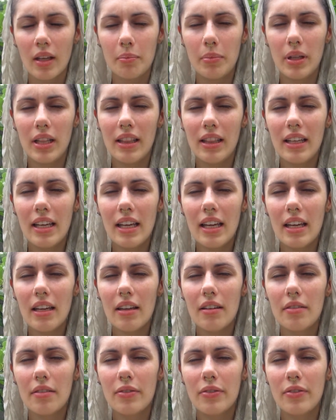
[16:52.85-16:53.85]

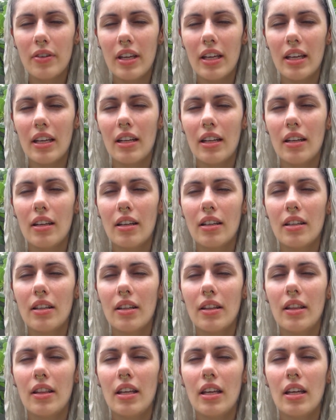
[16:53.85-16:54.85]
Believe
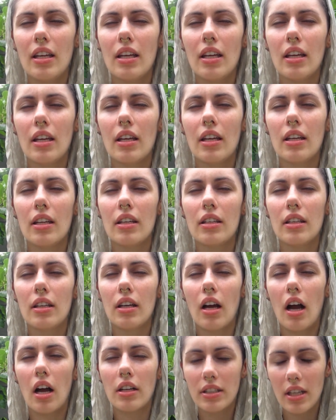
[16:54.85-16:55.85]
in the
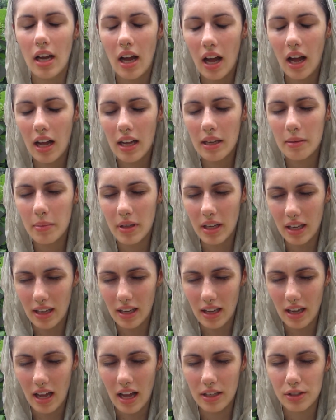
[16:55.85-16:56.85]

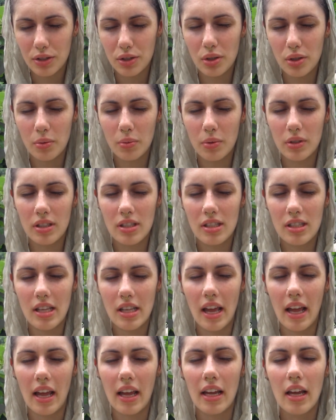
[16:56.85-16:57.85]
timing, as you would
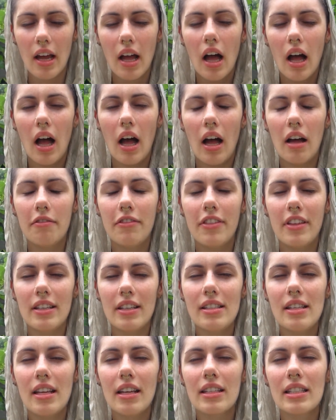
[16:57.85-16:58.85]
say, of
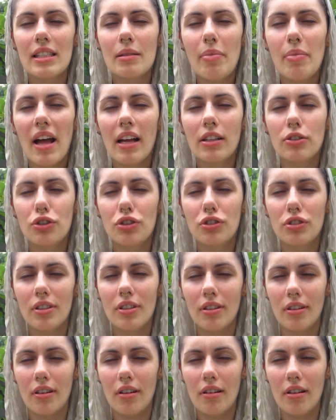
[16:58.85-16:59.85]
this
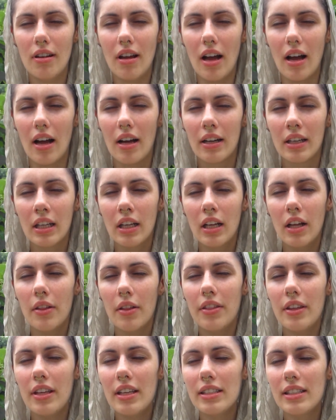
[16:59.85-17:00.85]
expansion.
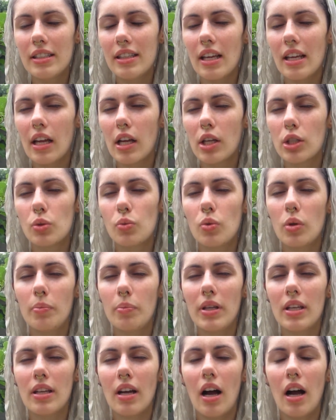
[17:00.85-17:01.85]
These things will
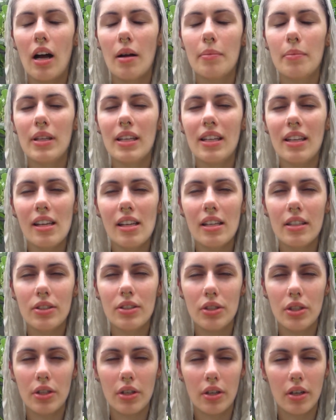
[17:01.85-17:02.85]
become
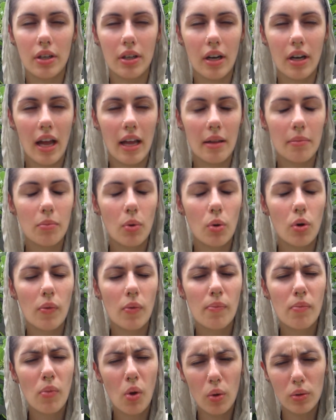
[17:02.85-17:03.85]
easier and more
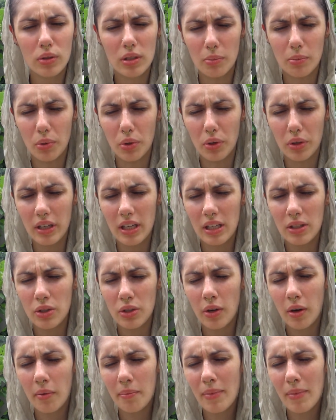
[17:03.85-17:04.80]
moldable in your